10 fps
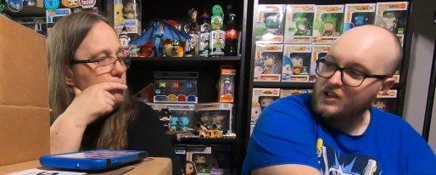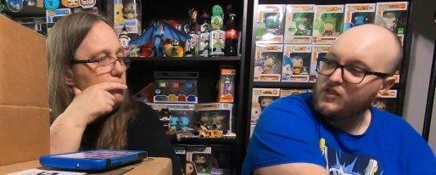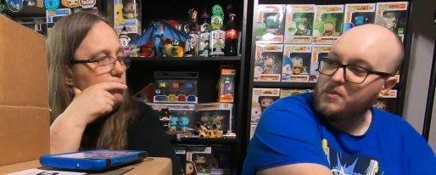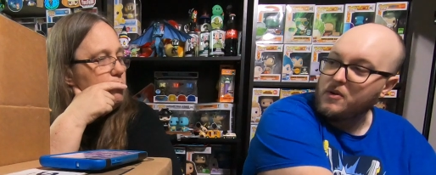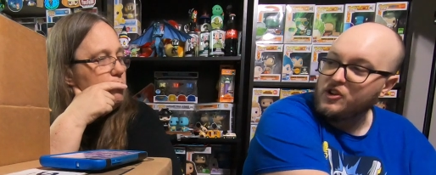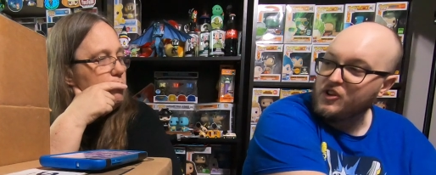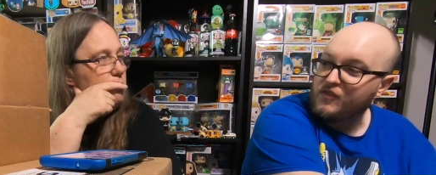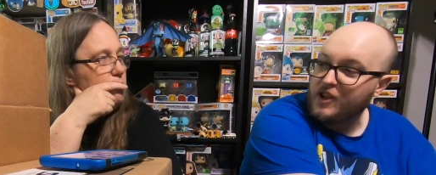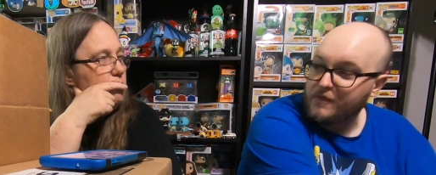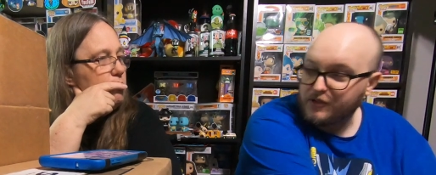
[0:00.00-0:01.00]
Speaker 1: It's from one of
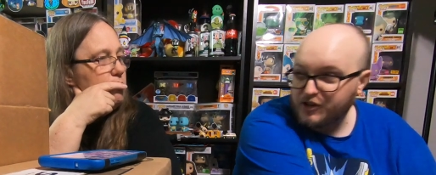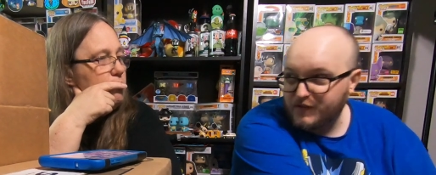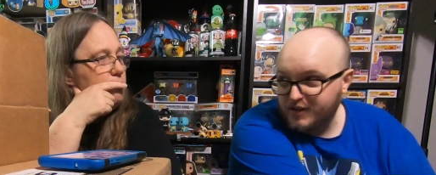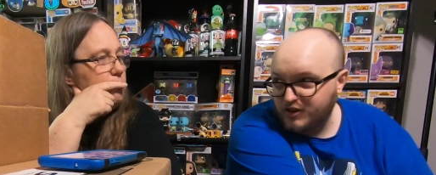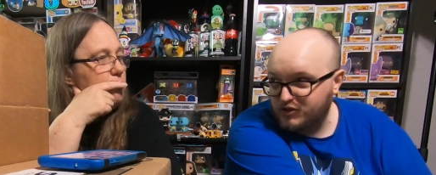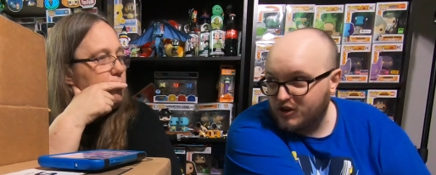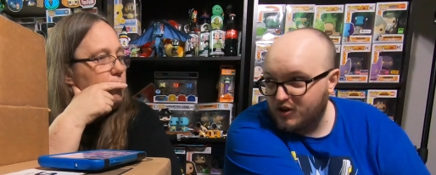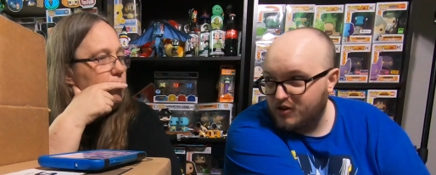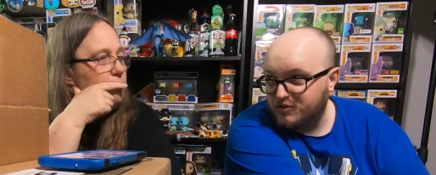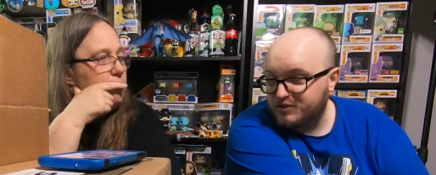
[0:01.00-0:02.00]
your favorite TV
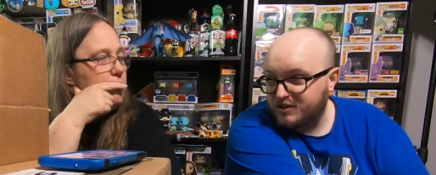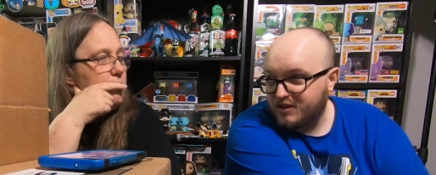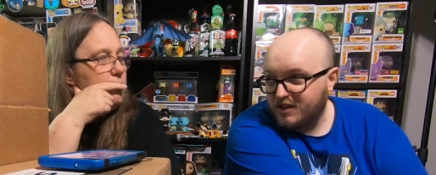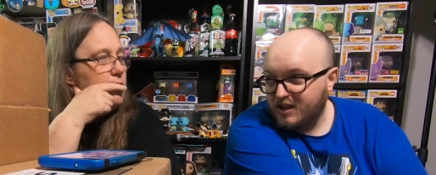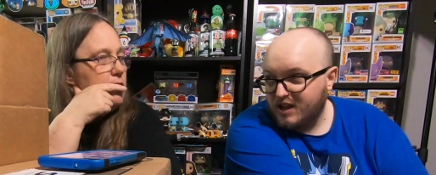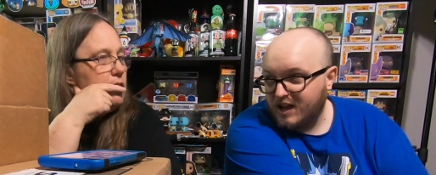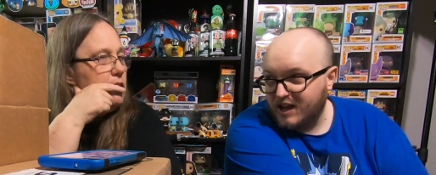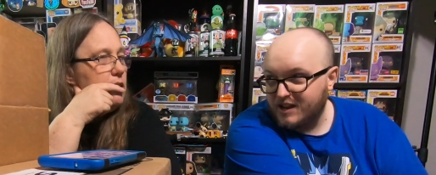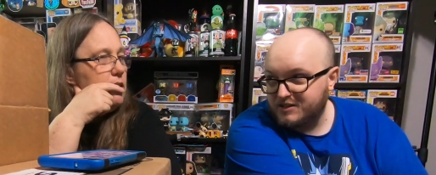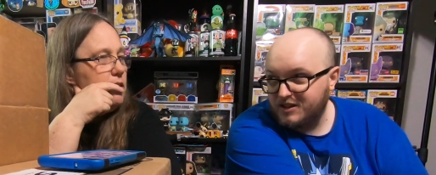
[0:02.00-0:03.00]
shows.
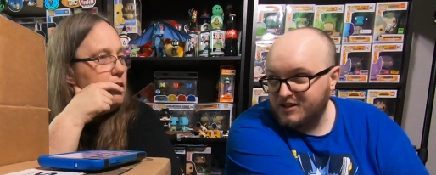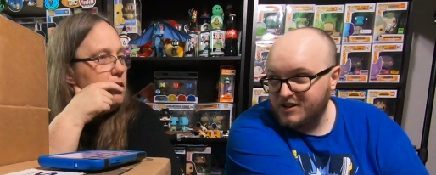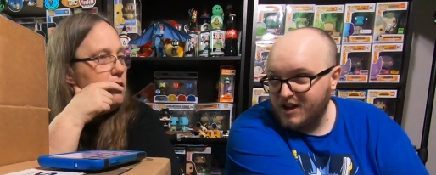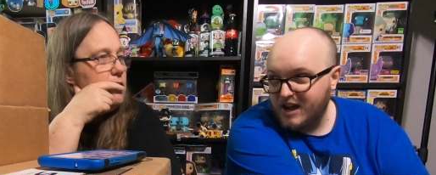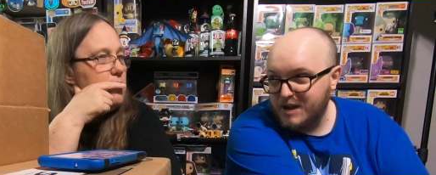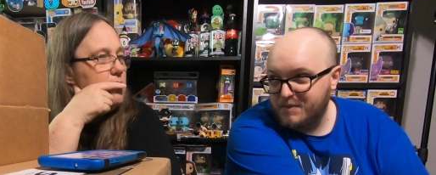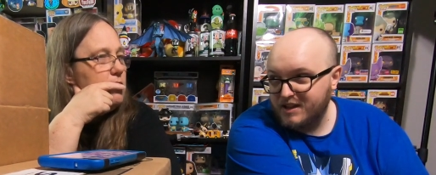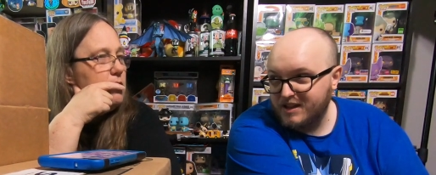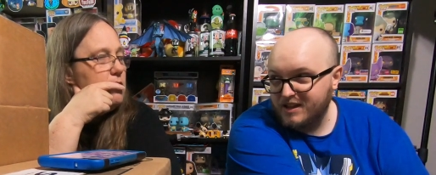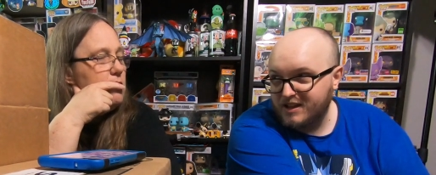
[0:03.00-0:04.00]
And it's a
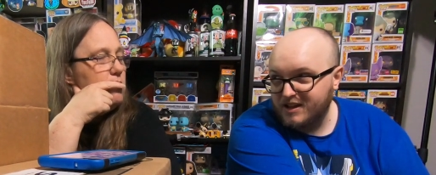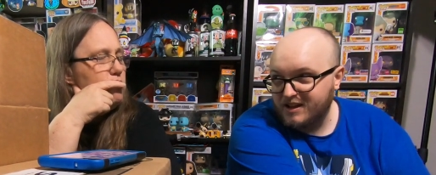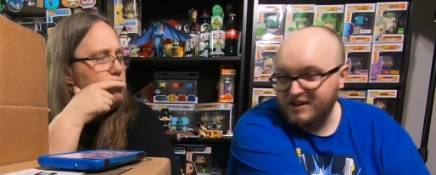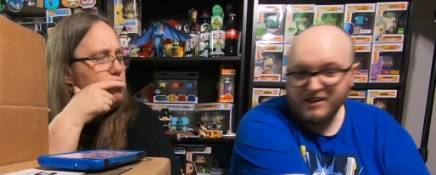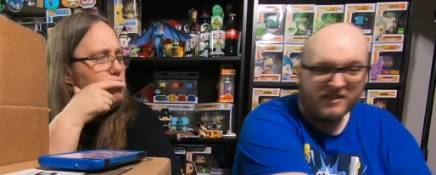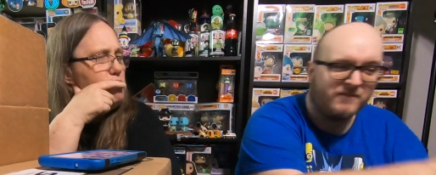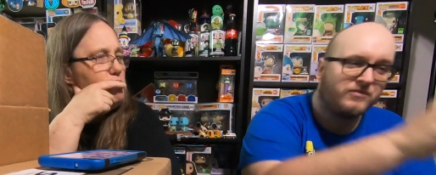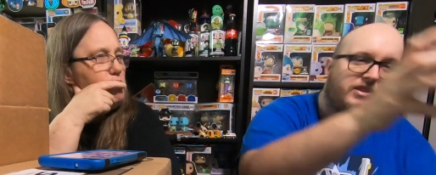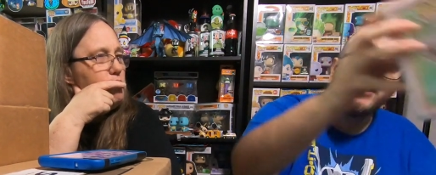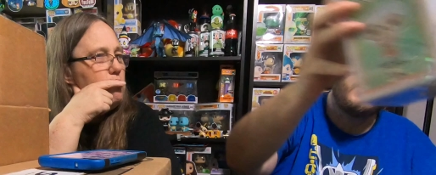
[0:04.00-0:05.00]
diamond.
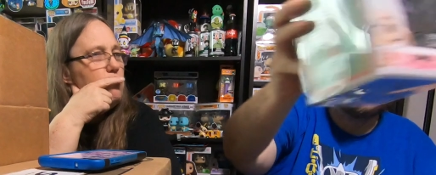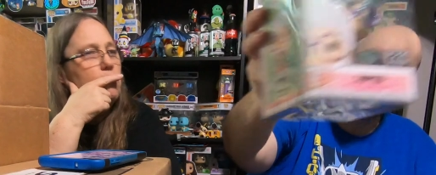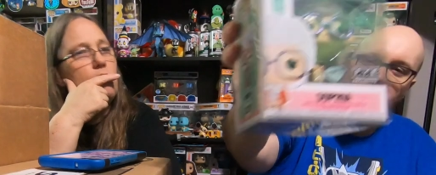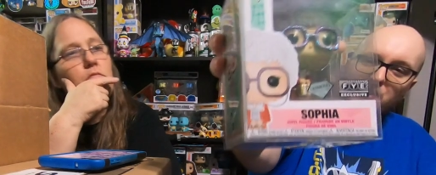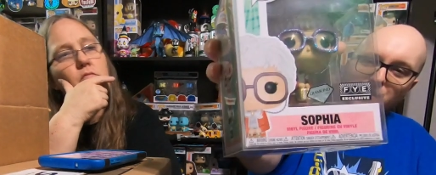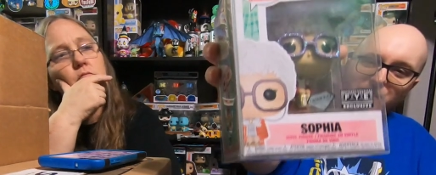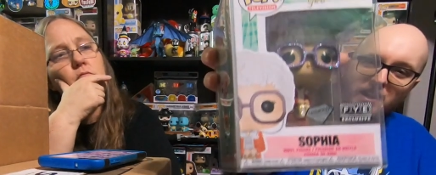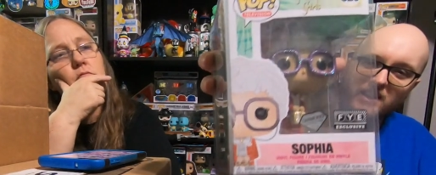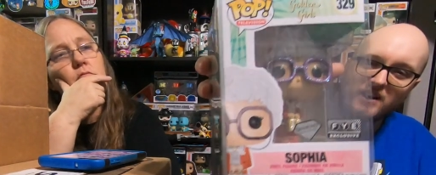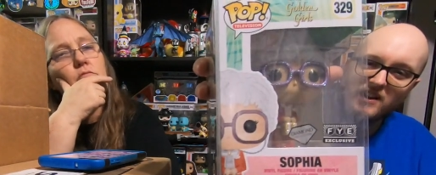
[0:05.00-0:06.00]
Speaker 2: It's
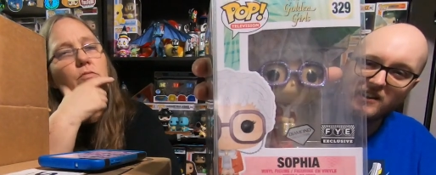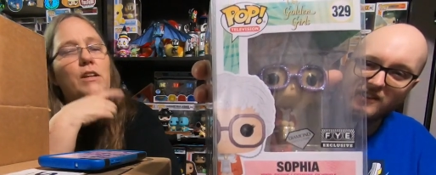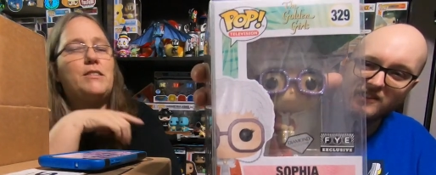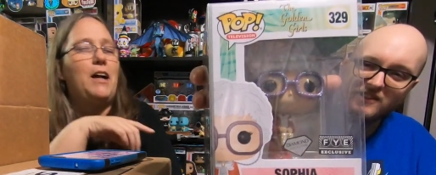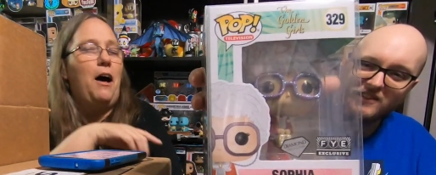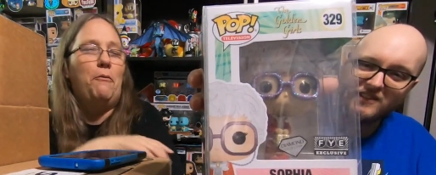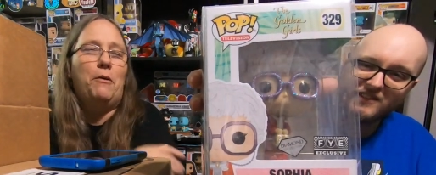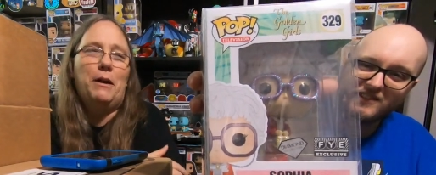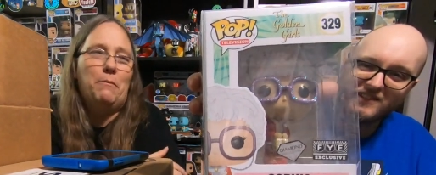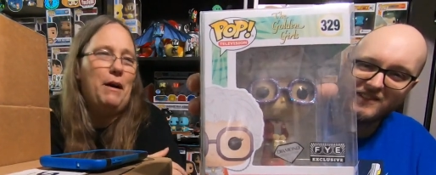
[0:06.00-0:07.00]
Sophia. It's
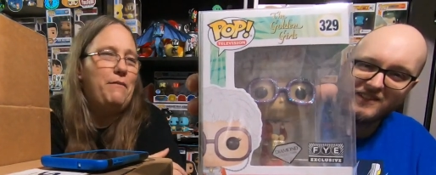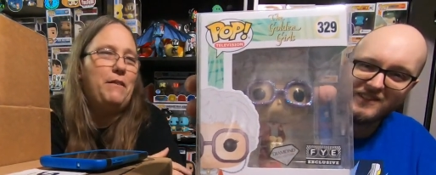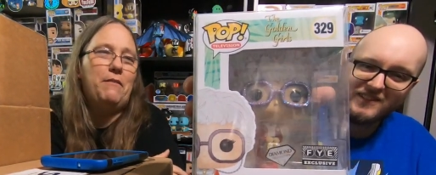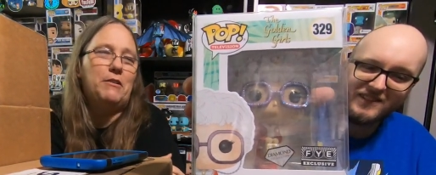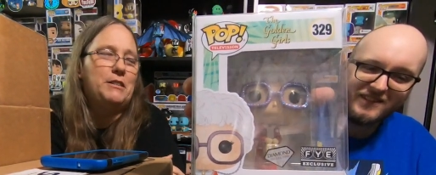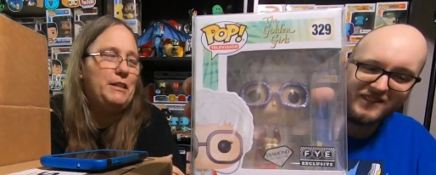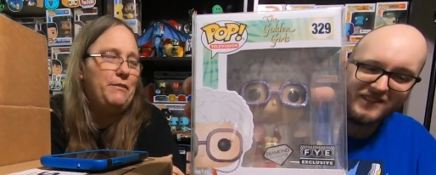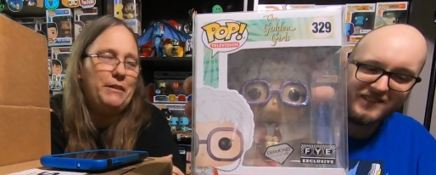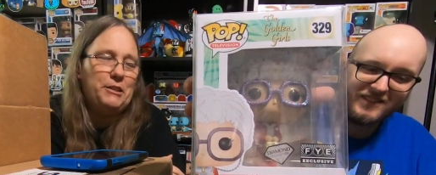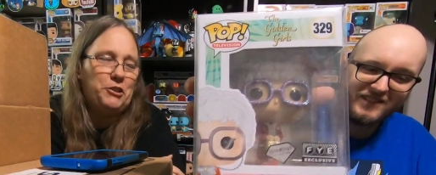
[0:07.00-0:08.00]
not one of my favorite
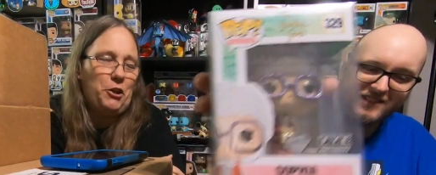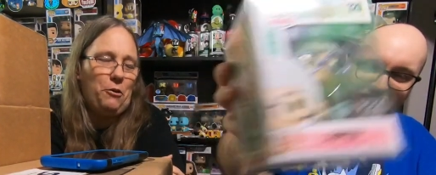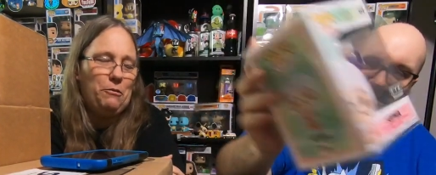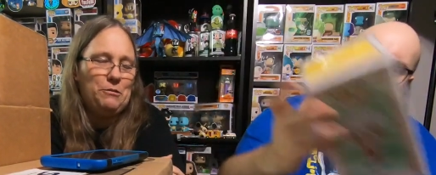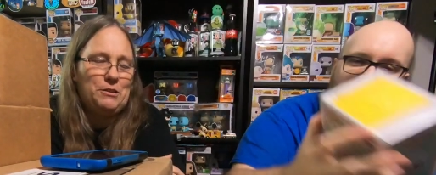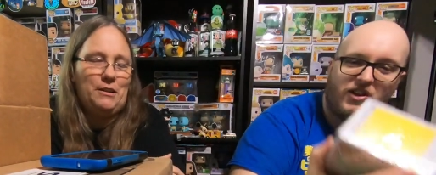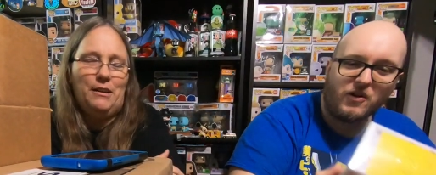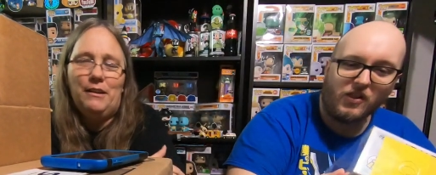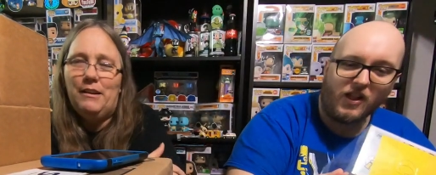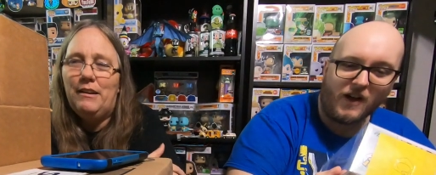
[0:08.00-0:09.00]
TV shows.
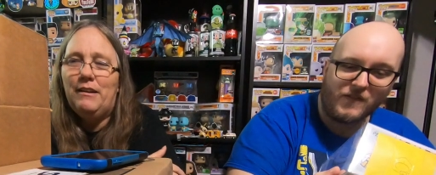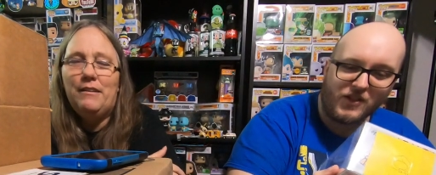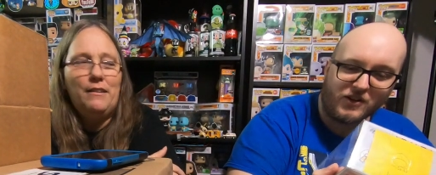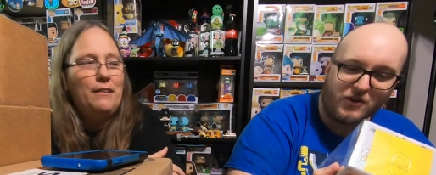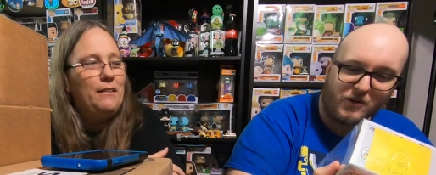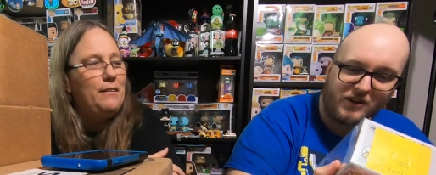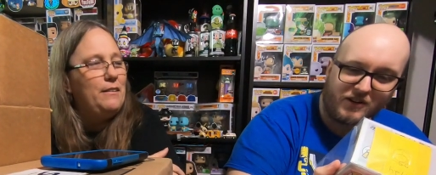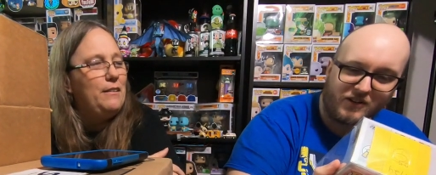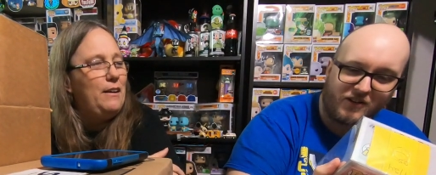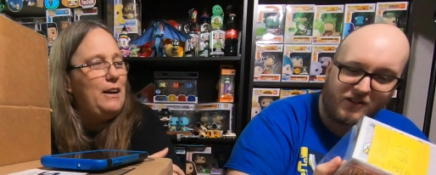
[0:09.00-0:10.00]
You love The Golden